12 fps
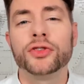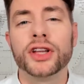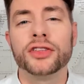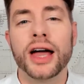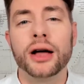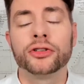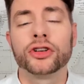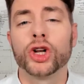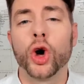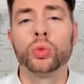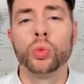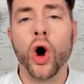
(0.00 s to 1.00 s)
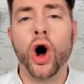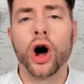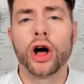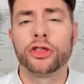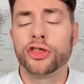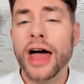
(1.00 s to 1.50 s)
£50,000 on
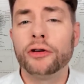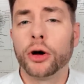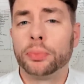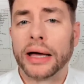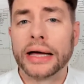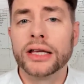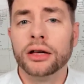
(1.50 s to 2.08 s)
what? Therapy?